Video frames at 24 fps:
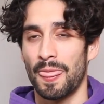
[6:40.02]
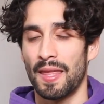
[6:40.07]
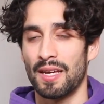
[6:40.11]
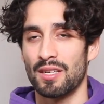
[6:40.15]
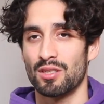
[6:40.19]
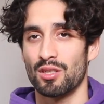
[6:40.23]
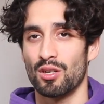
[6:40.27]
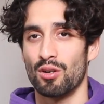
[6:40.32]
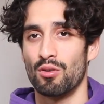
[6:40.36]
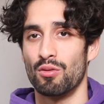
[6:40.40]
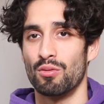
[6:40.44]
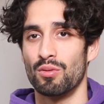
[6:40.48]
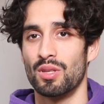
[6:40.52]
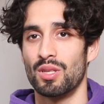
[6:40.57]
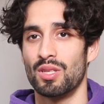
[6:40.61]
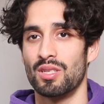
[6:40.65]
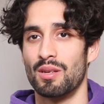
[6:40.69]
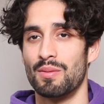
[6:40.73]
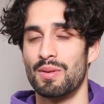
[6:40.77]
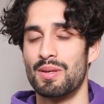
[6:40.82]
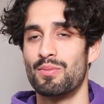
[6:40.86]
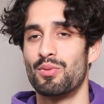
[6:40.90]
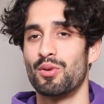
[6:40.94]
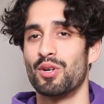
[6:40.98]
So
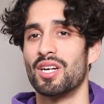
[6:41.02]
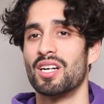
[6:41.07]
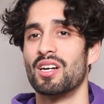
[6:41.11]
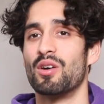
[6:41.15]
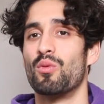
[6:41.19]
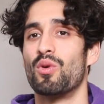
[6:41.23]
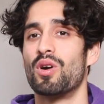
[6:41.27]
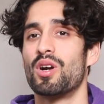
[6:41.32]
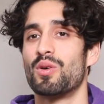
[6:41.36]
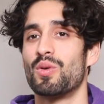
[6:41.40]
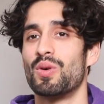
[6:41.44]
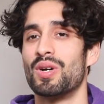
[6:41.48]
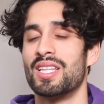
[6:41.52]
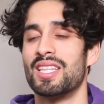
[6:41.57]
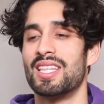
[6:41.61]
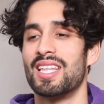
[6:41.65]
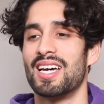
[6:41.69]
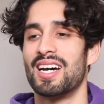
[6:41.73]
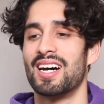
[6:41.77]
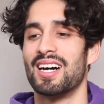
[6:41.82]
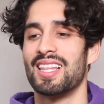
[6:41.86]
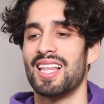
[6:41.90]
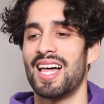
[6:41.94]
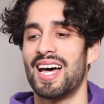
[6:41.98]
the people you're gonna work with,
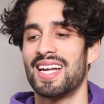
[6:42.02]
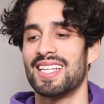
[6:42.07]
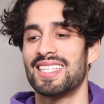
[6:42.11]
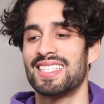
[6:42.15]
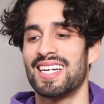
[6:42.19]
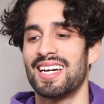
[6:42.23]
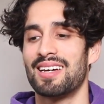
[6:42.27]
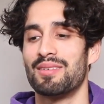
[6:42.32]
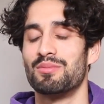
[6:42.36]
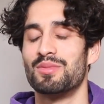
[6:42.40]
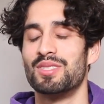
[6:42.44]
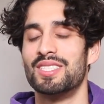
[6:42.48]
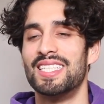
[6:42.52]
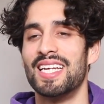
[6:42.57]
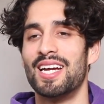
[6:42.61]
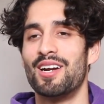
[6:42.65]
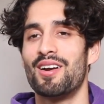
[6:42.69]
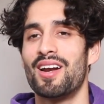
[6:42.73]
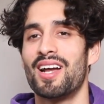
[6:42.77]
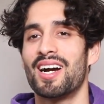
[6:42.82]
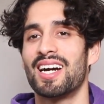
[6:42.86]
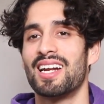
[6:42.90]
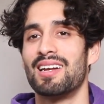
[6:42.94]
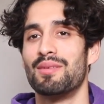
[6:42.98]
a lot of times they're
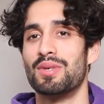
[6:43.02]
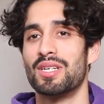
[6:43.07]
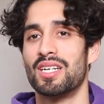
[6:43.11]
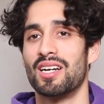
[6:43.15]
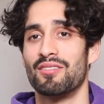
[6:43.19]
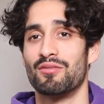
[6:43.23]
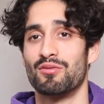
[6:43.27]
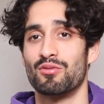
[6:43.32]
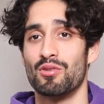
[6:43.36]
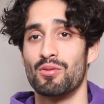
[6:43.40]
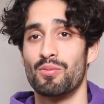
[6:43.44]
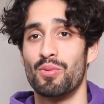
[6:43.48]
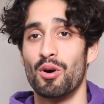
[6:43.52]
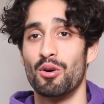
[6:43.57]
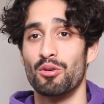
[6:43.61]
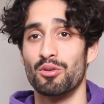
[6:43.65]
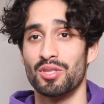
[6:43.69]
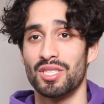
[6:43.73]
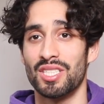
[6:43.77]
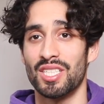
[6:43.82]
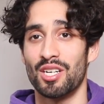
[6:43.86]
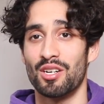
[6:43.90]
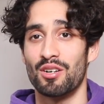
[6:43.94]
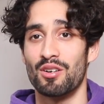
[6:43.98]
not gonna be comfortable
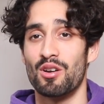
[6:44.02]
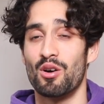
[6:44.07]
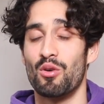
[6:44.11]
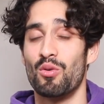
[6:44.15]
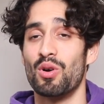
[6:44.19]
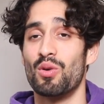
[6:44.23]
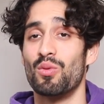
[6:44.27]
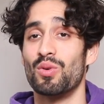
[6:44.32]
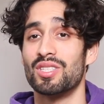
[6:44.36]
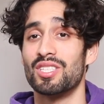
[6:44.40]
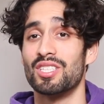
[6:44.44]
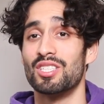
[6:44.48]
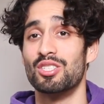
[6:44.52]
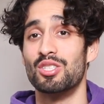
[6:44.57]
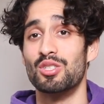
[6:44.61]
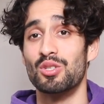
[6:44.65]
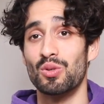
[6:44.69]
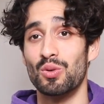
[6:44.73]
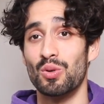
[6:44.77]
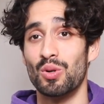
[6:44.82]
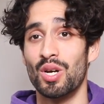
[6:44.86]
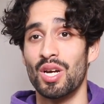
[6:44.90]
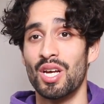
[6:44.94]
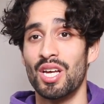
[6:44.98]
posing or knowing what to
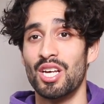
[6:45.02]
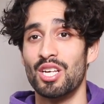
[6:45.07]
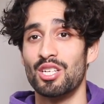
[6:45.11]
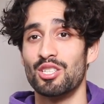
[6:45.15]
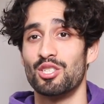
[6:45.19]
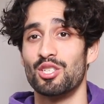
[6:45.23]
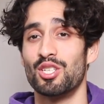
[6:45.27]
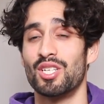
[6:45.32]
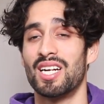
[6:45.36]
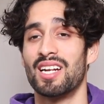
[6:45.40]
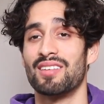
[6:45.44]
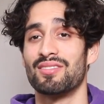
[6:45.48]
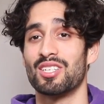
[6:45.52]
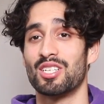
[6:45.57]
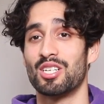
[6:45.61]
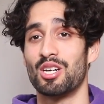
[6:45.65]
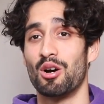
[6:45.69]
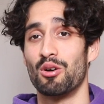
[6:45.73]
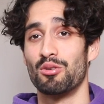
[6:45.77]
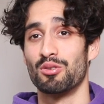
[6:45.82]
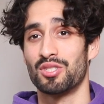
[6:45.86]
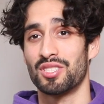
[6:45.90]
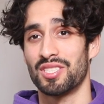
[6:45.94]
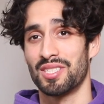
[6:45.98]
do. So you're gonna have to
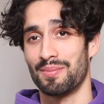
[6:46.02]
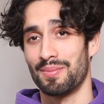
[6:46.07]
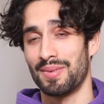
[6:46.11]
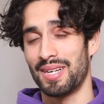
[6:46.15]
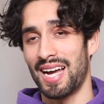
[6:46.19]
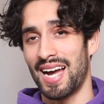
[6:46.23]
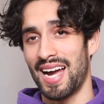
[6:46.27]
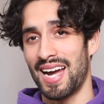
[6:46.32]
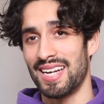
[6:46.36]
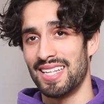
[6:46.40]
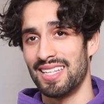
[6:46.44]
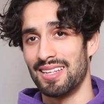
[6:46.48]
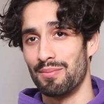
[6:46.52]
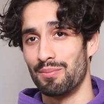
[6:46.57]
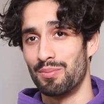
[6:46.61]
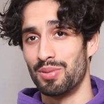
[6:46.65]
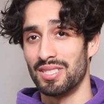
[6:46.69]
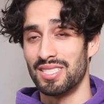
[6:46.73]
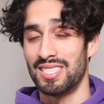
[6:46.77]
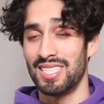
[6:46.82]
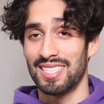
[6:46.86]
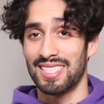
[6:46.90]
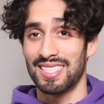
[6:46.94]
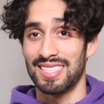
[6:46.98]
coach them, guide them,
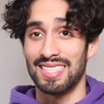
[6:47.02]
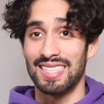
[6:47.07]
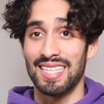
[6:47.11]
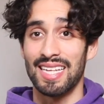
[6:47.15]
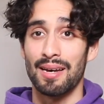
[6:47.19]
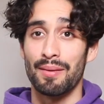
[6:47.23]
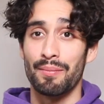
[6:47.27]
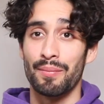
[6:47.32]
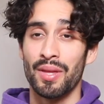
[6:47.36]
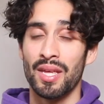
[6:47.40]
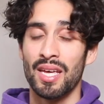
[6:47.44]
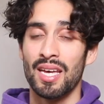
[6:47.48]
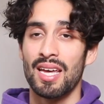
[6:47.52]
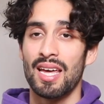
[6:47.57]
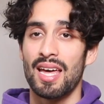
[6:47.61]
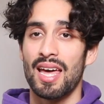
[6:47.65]
position them.